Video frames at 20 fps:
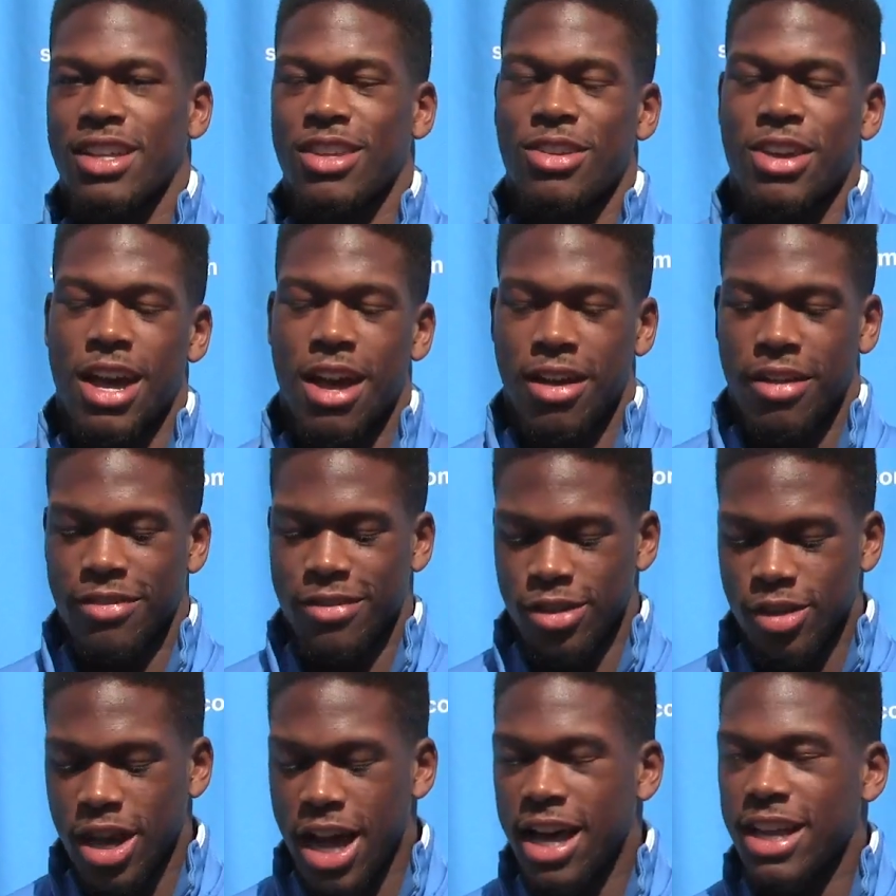Yeah,
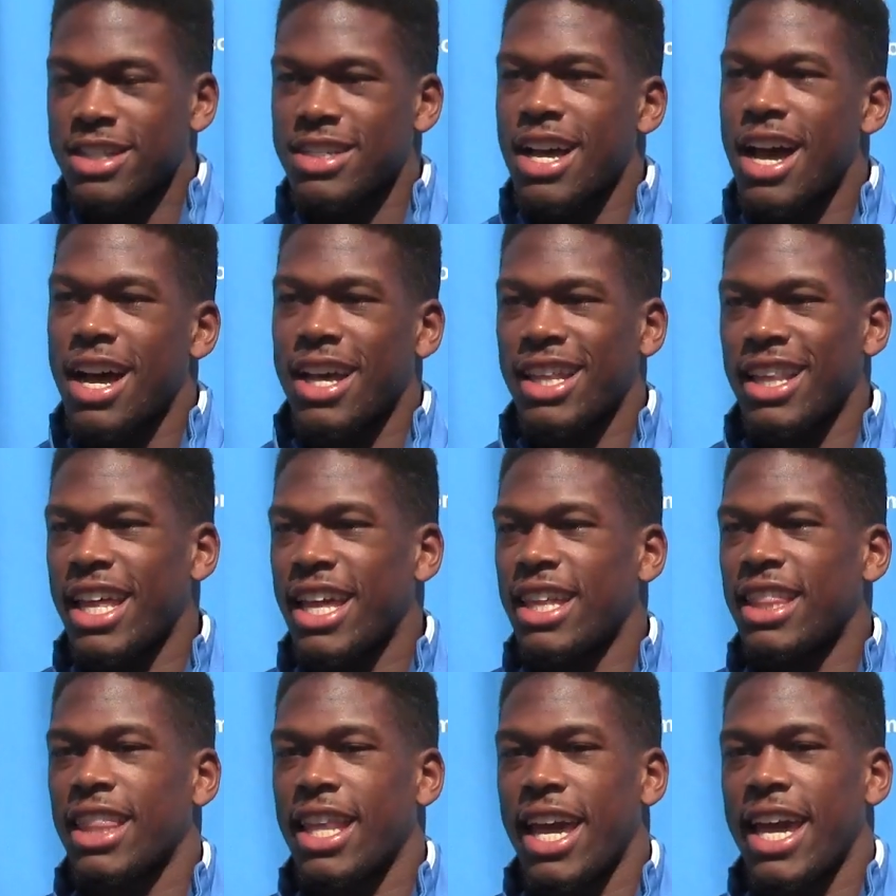you guys got
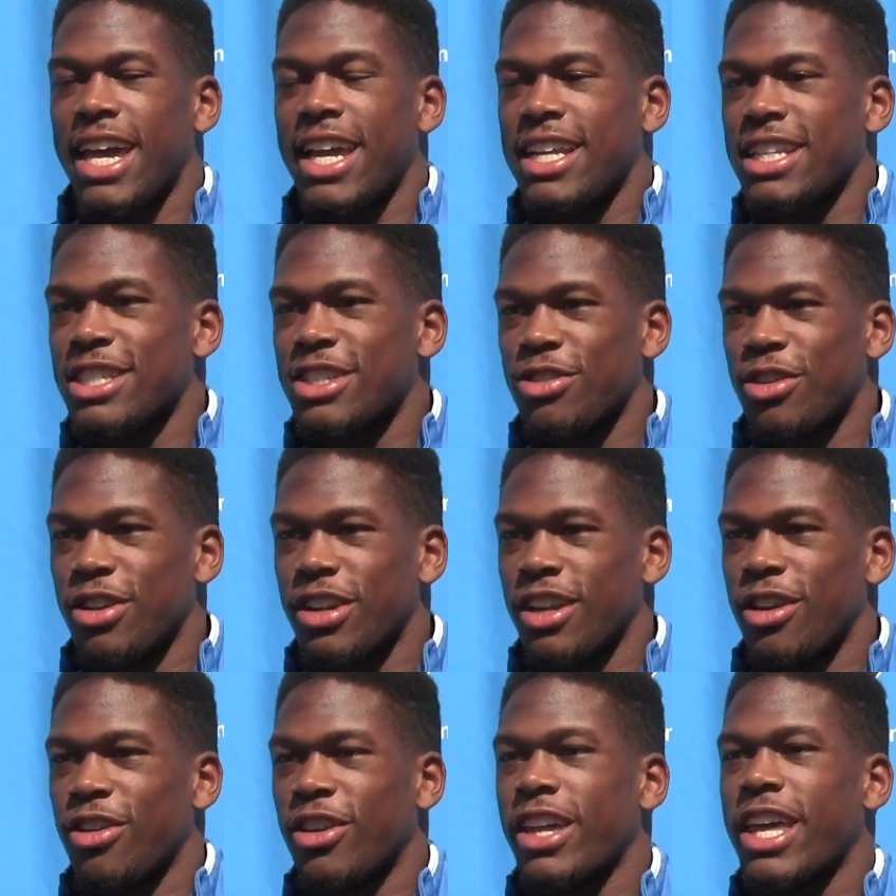lanes on,
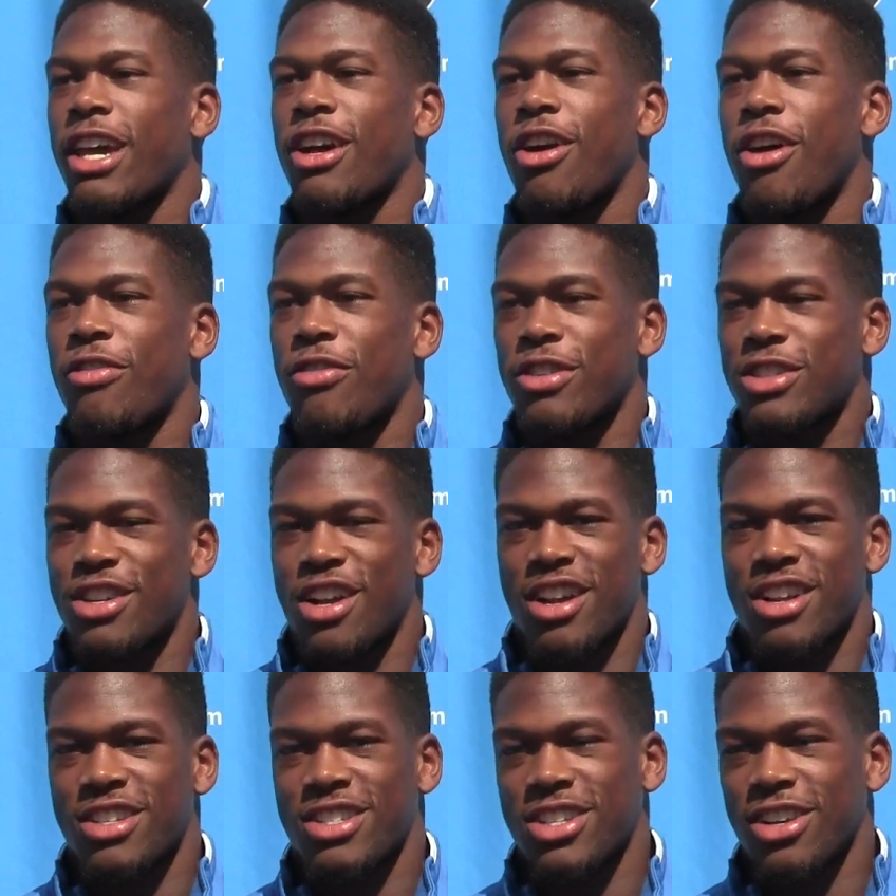on kickoff
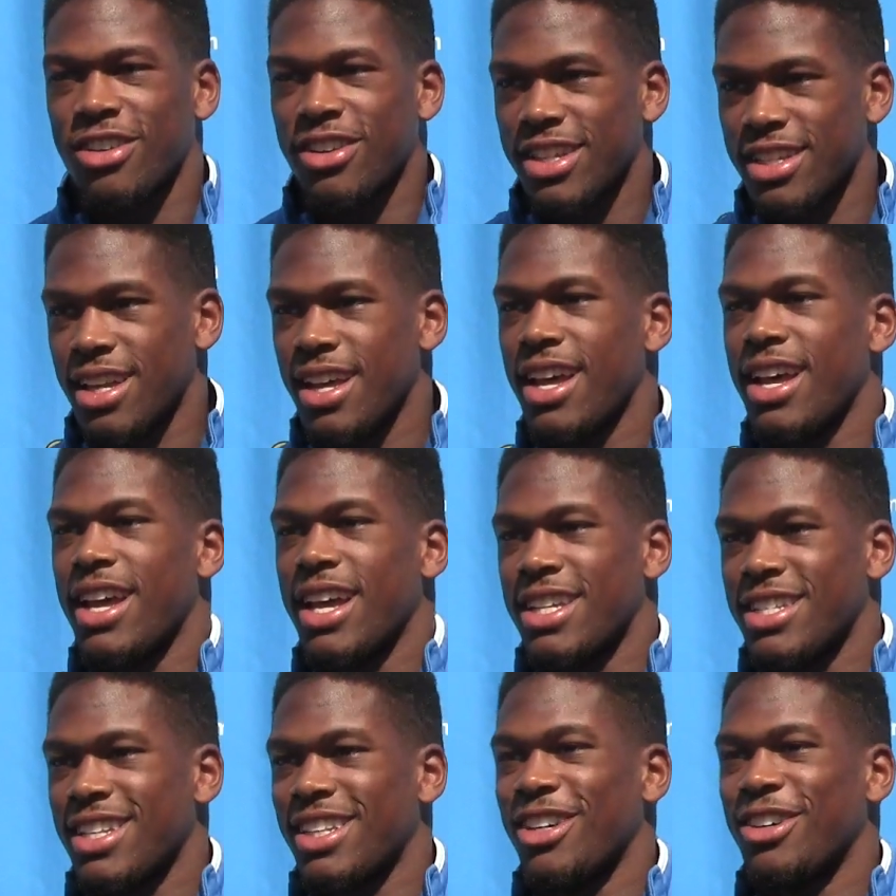returns. So
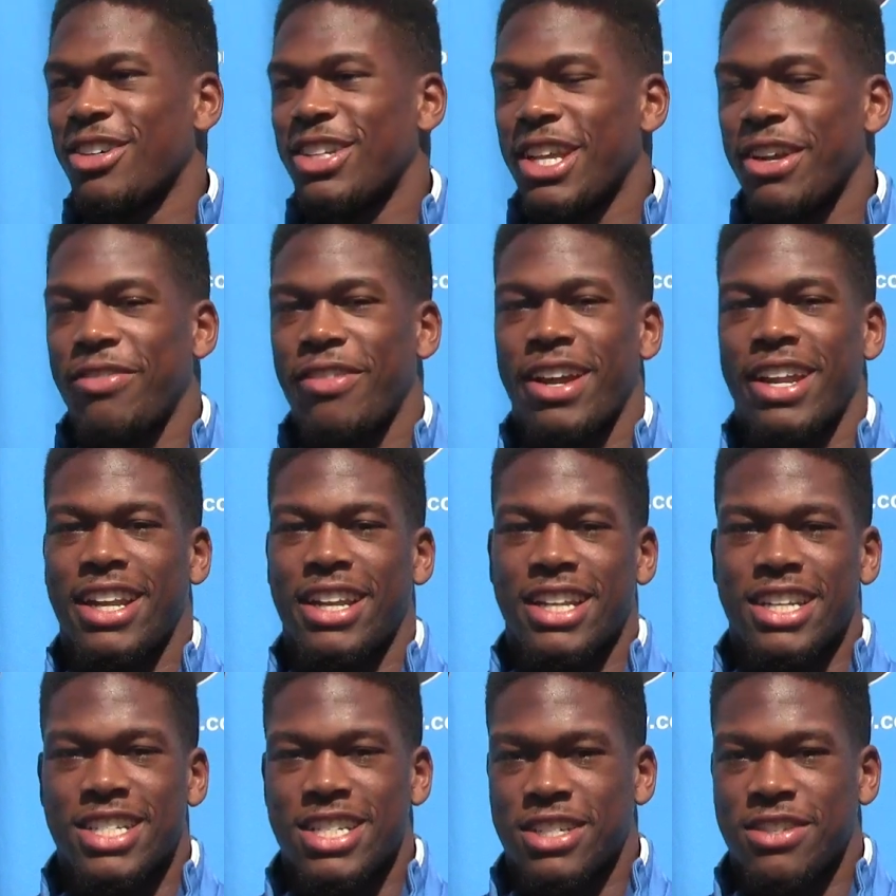it's a little different
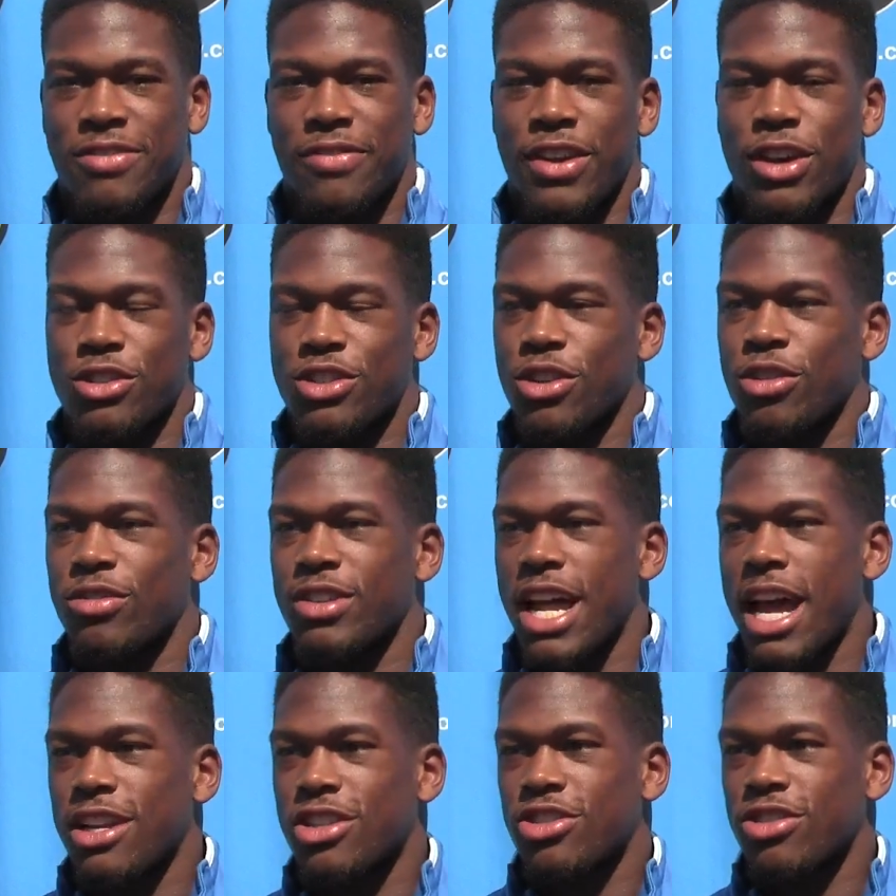and it just felt so
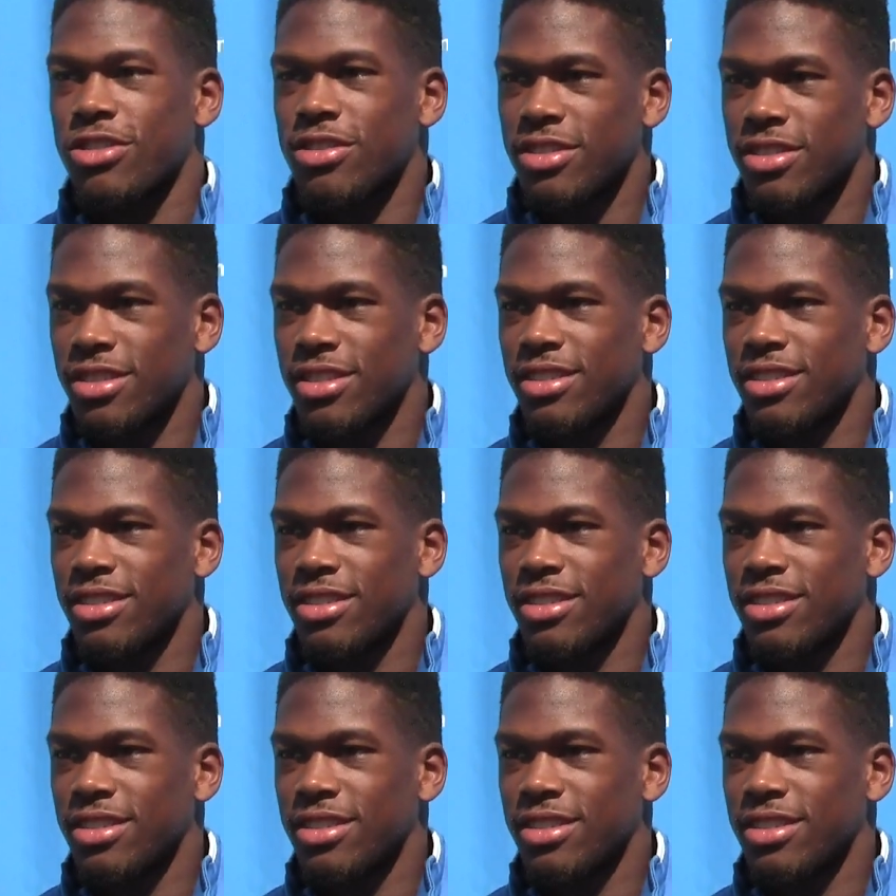natural.